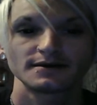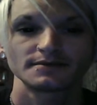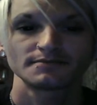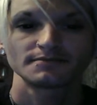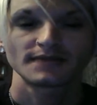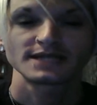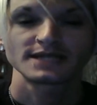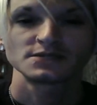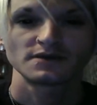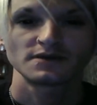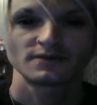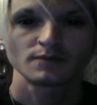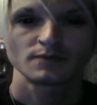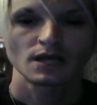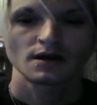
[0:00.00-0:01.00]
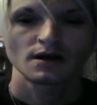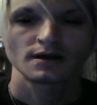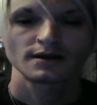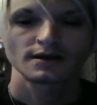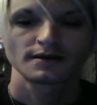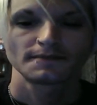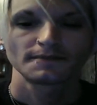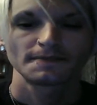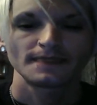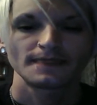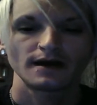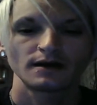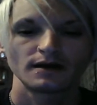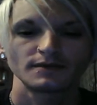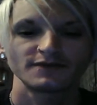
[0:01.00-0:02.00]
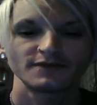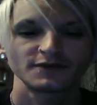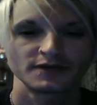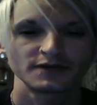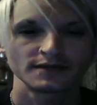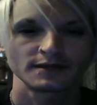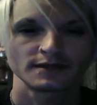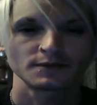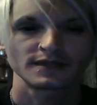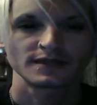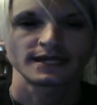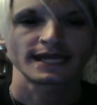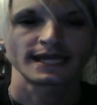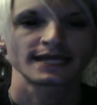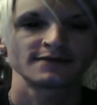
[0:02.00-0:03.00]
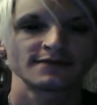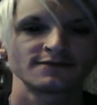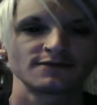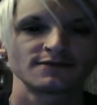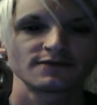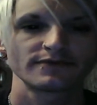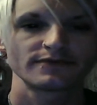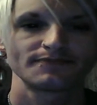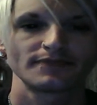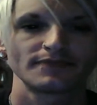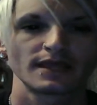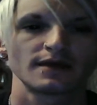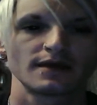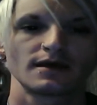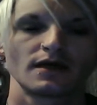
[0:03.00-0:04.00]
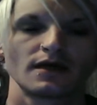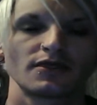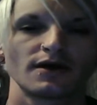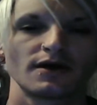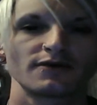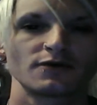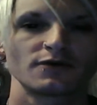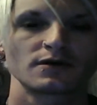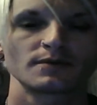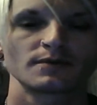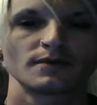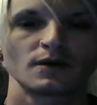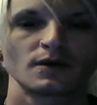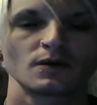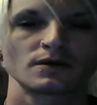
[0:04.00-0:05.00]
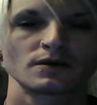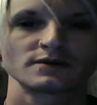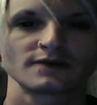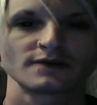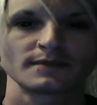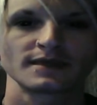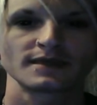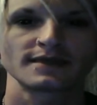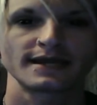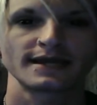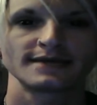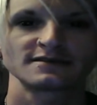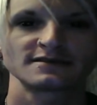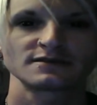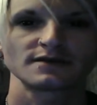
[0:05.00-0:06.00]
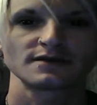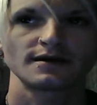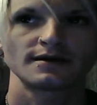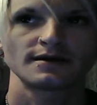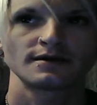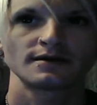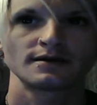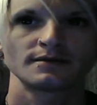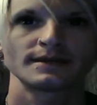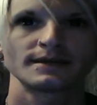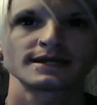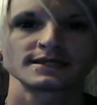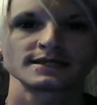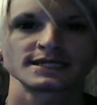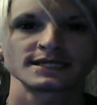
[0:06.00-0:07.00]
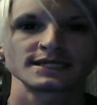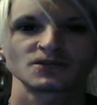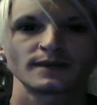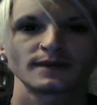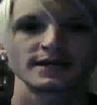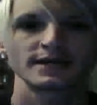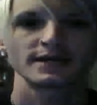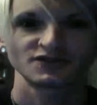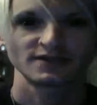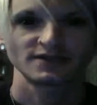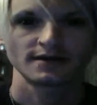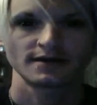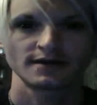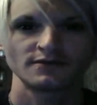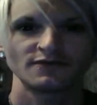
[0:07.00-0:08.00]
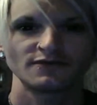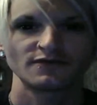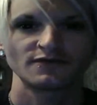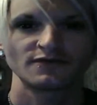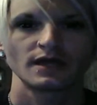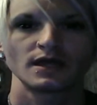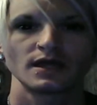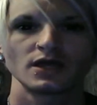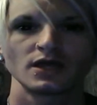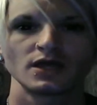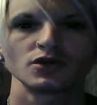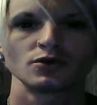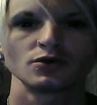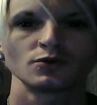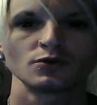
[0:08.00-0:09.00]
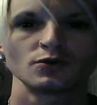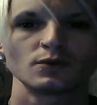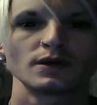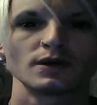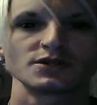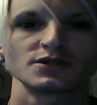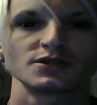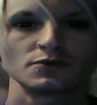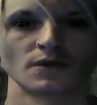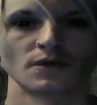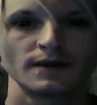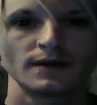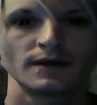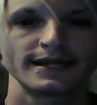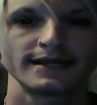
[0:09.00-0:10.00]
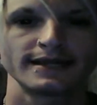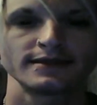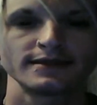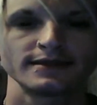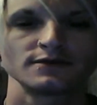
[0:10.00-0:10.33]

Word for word: Um, I do have a blog um, if you're dealing with a negative thought form or something that has uh, been unleashed by yourself, you would want to go ahead